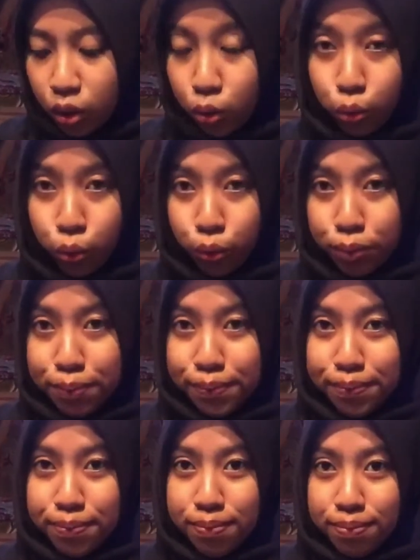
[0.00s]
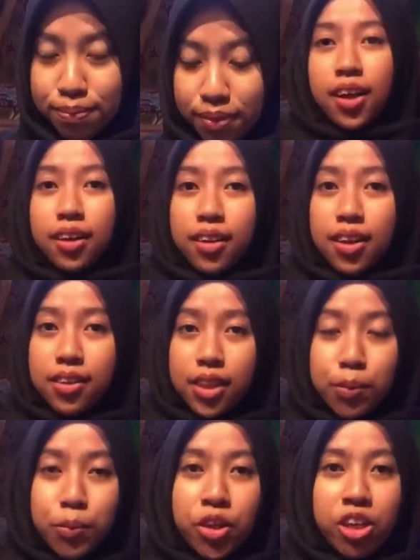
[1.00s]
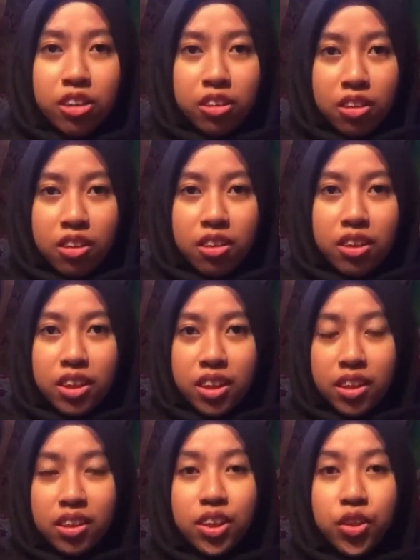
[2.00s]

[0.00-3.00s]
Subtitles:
to. A testimonial letter is